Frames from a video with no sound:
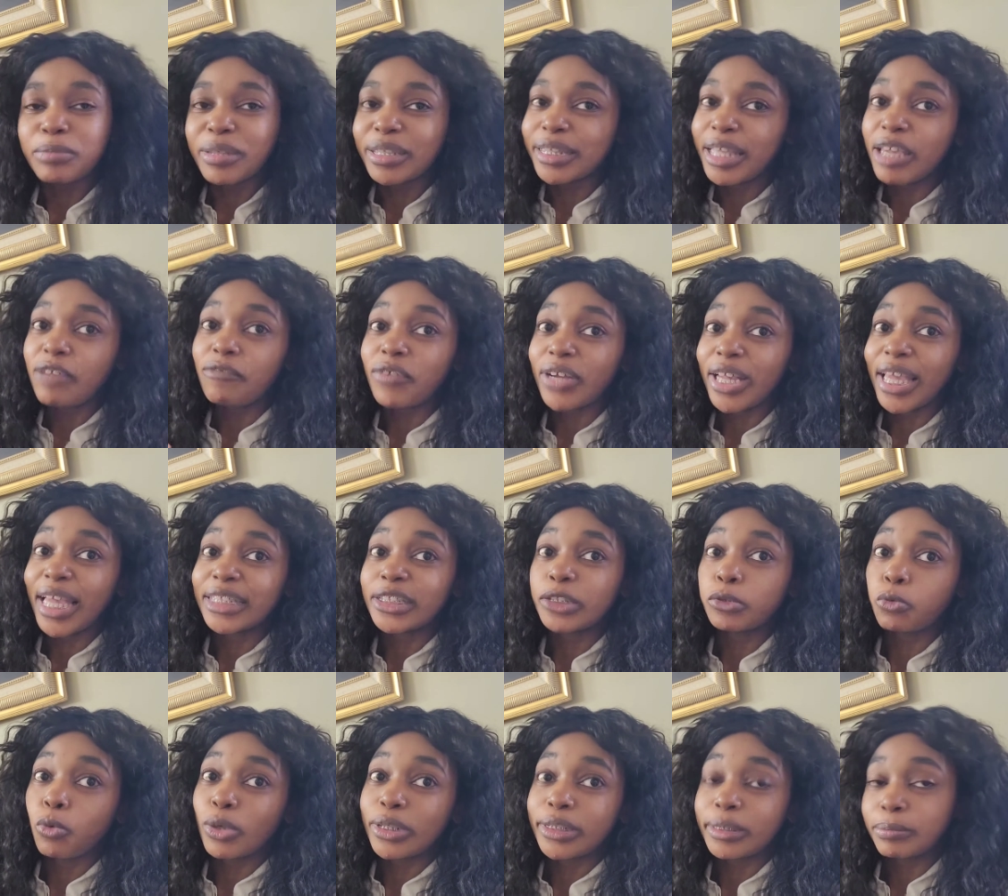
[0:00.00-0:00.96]
but they forget
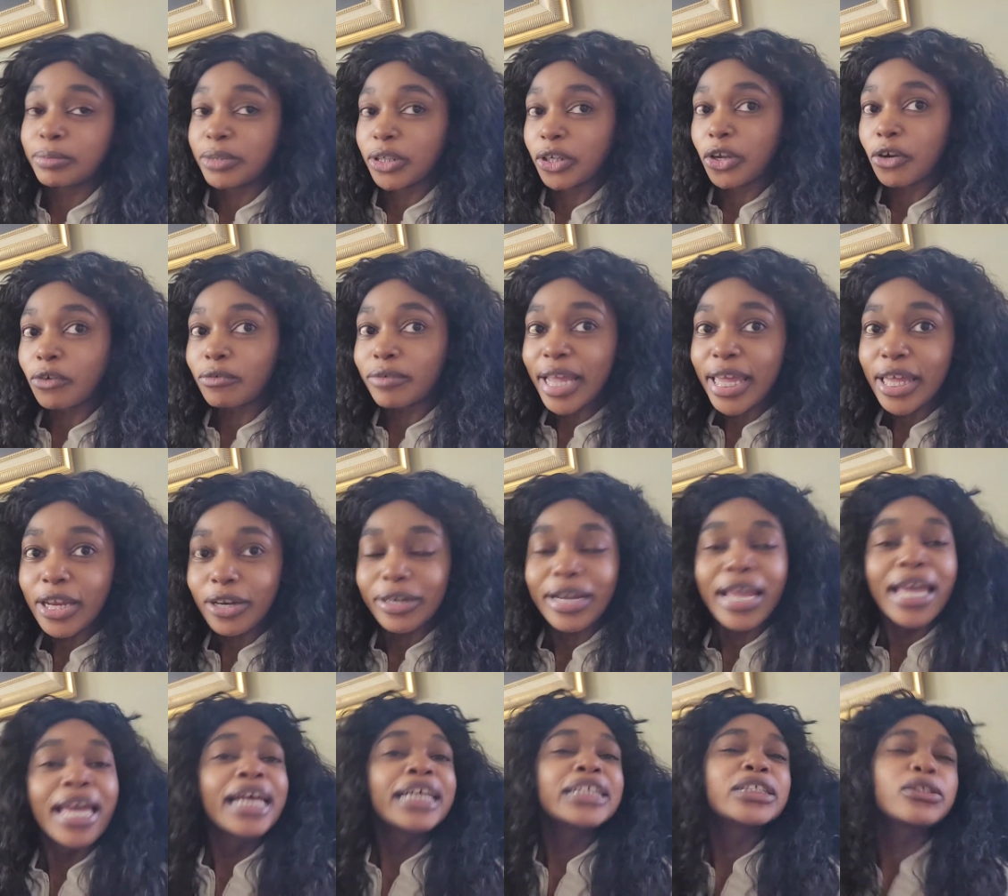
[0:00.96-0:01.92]
to worship the creator.
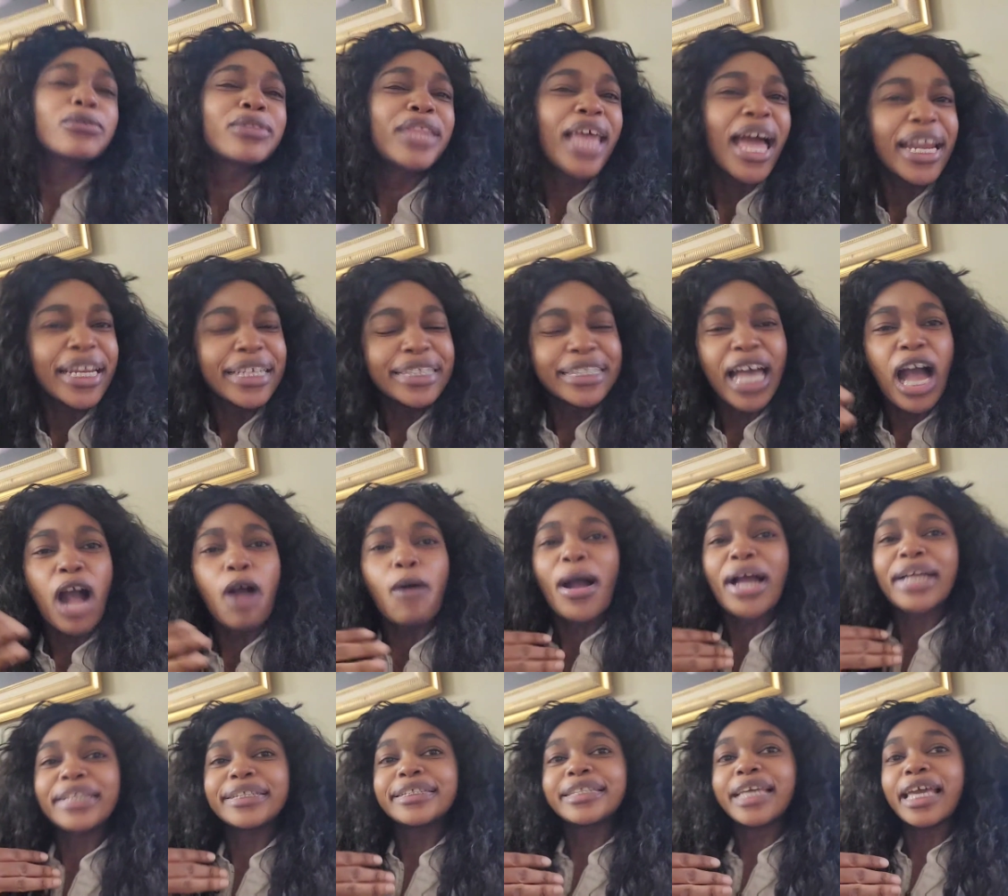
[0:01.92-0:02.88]
So that is how
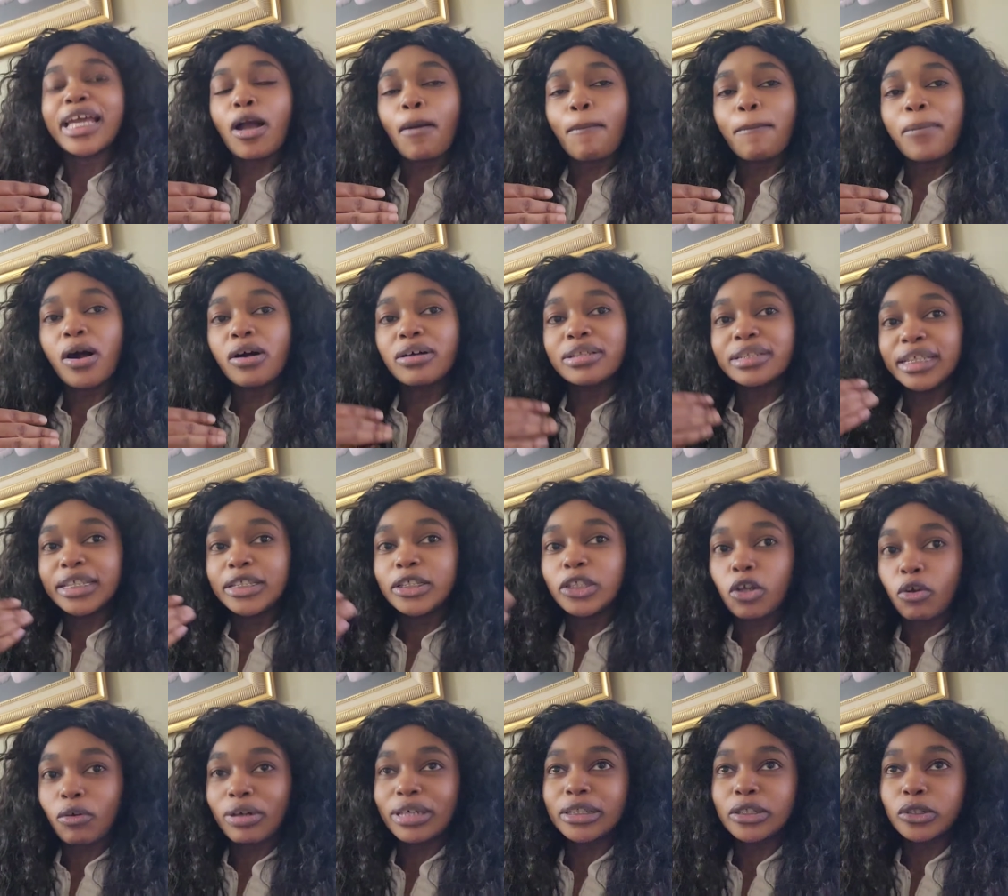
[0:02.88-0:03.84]
I take upon these
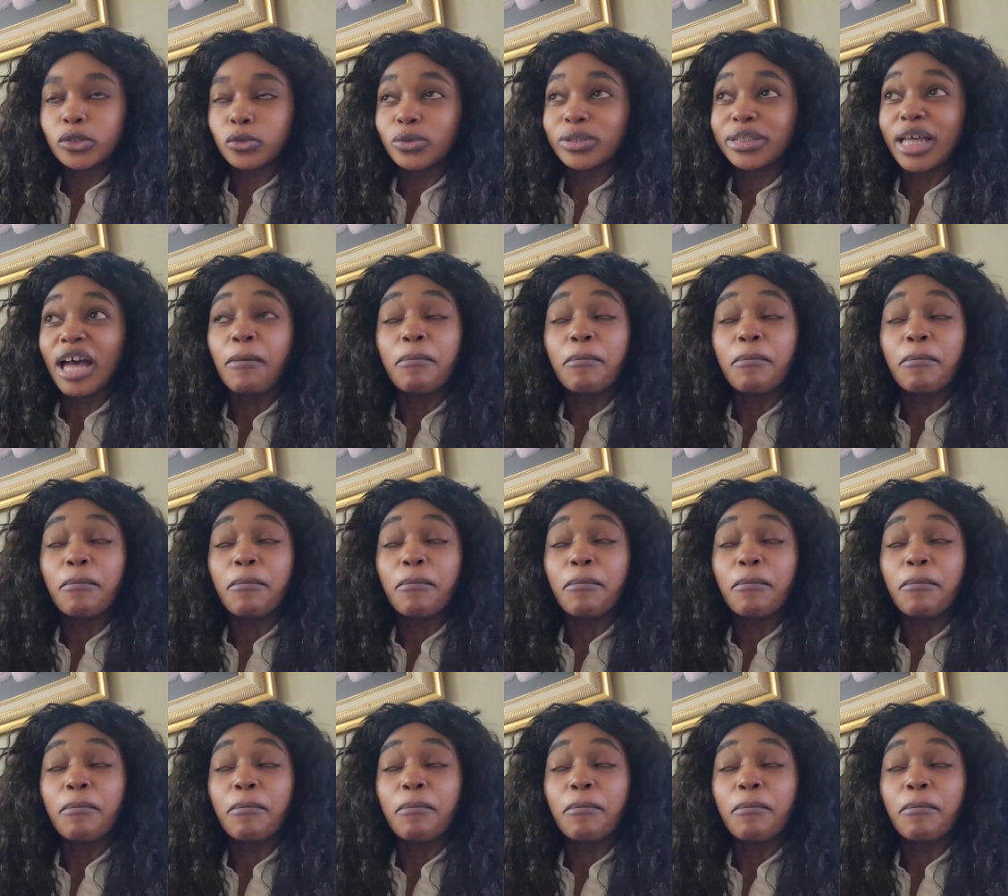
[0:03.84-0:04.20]
crystals.